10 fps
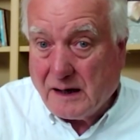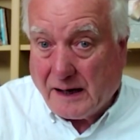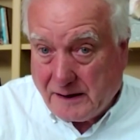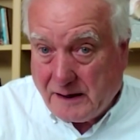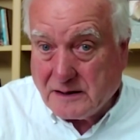
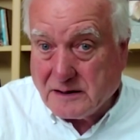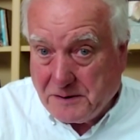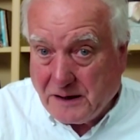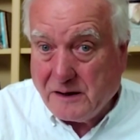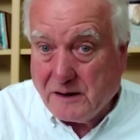And in his
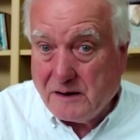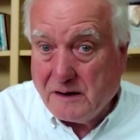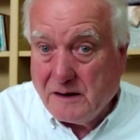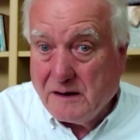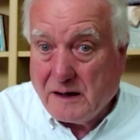opinion,
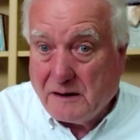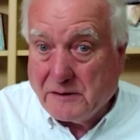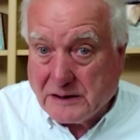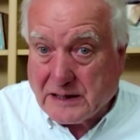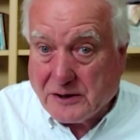
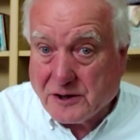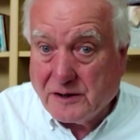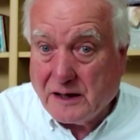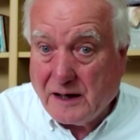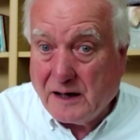
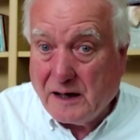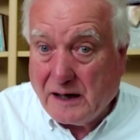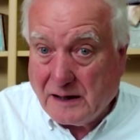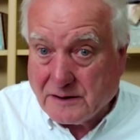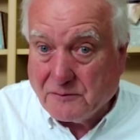recession
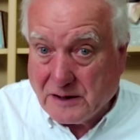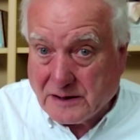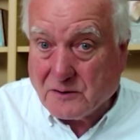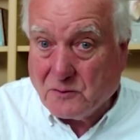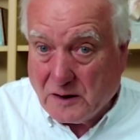is a
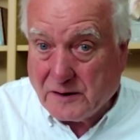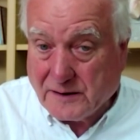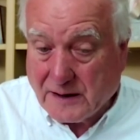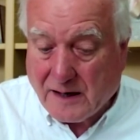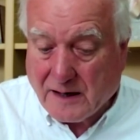risk worth
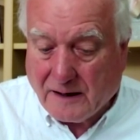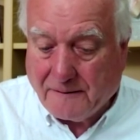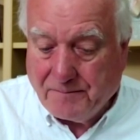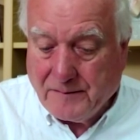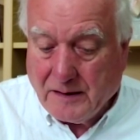taking.
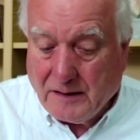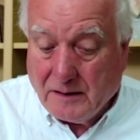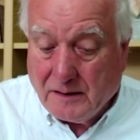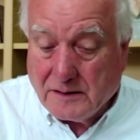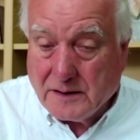
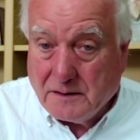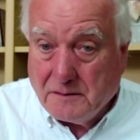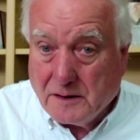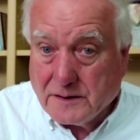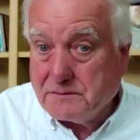
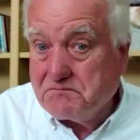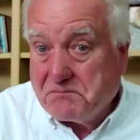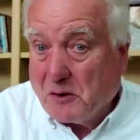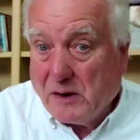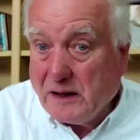
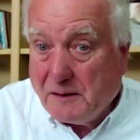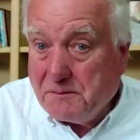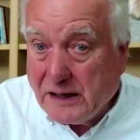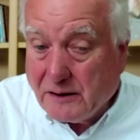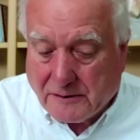But will there
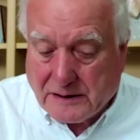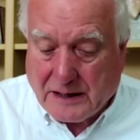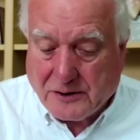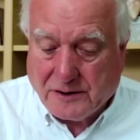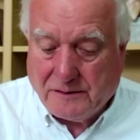be a
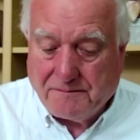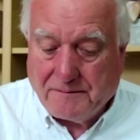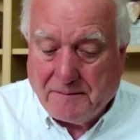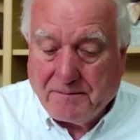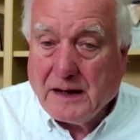recession?
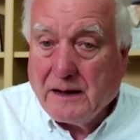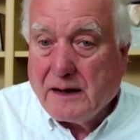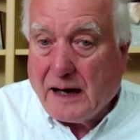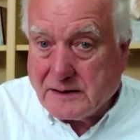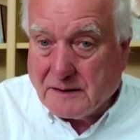
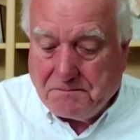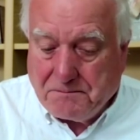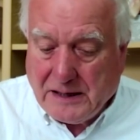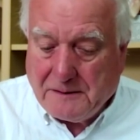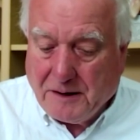
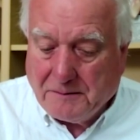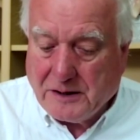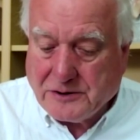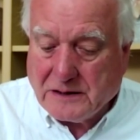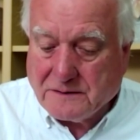S&P
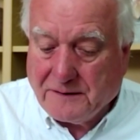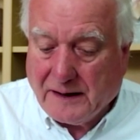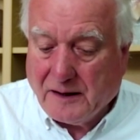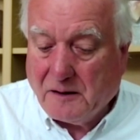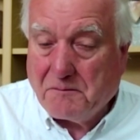published its
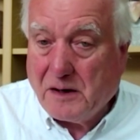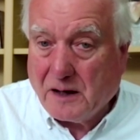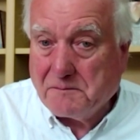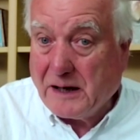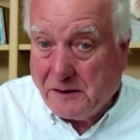final
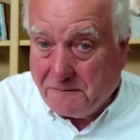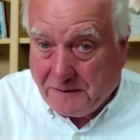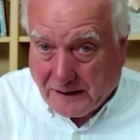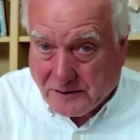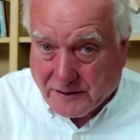
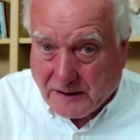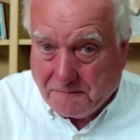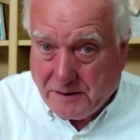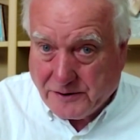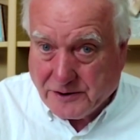manufacturing
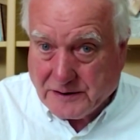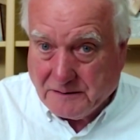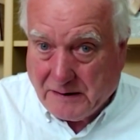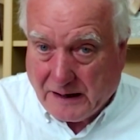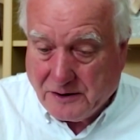
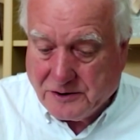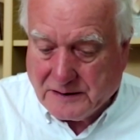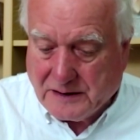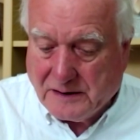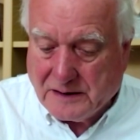purchasing
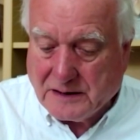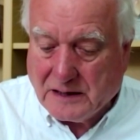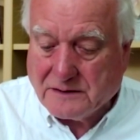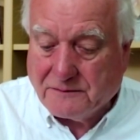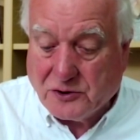managers
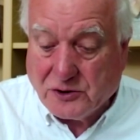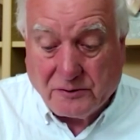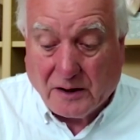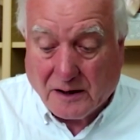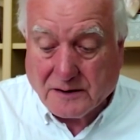indices for
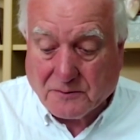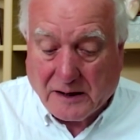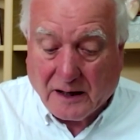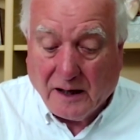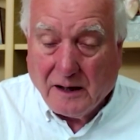June last
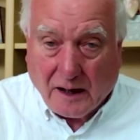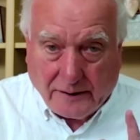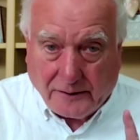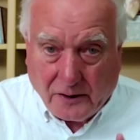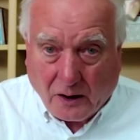week,
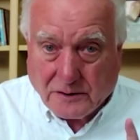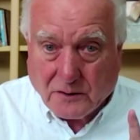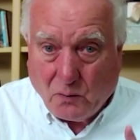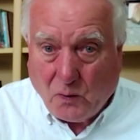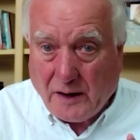and not
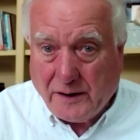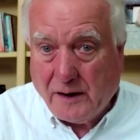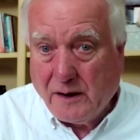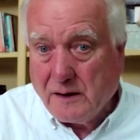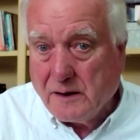one
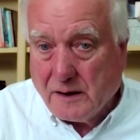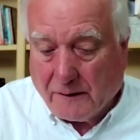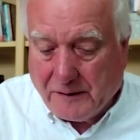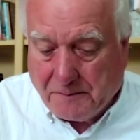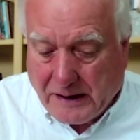
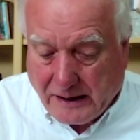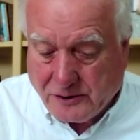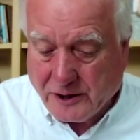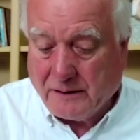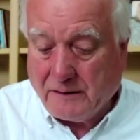of the
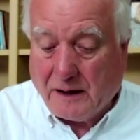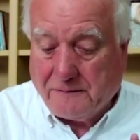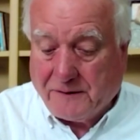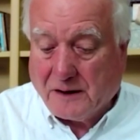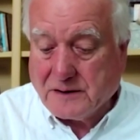major
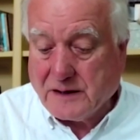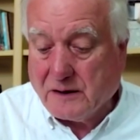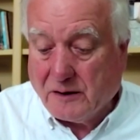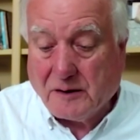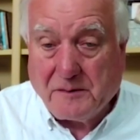advanced
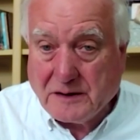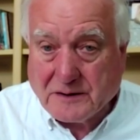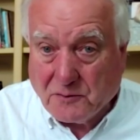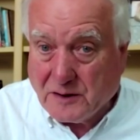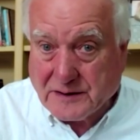
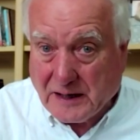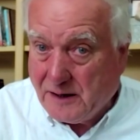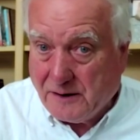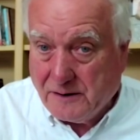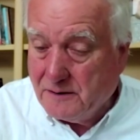economies was
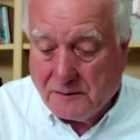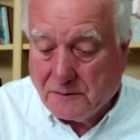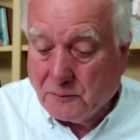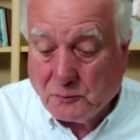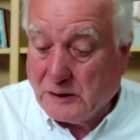in
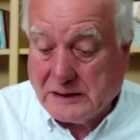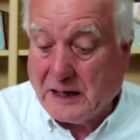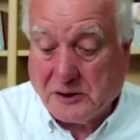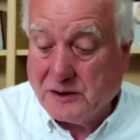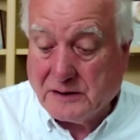
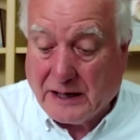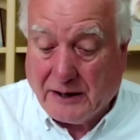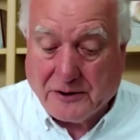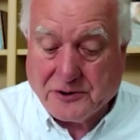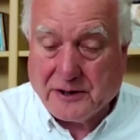recession
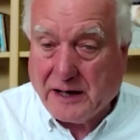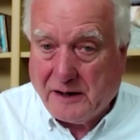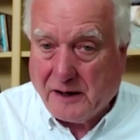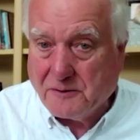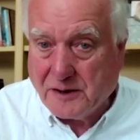territory. In
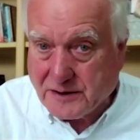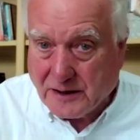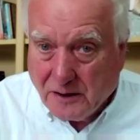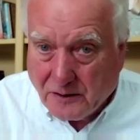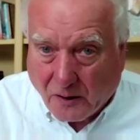other words,
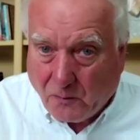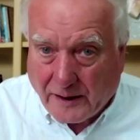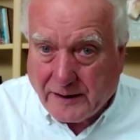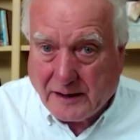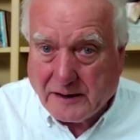not
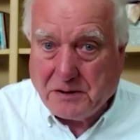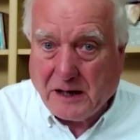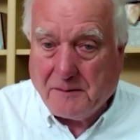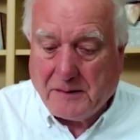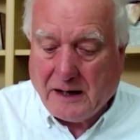one had a
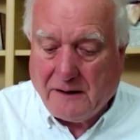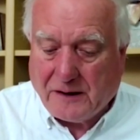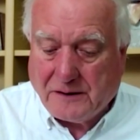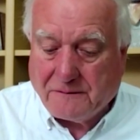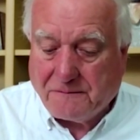PMI of
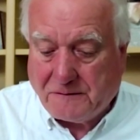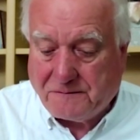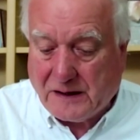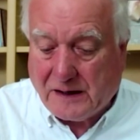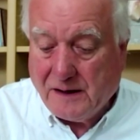under
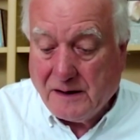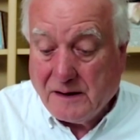50.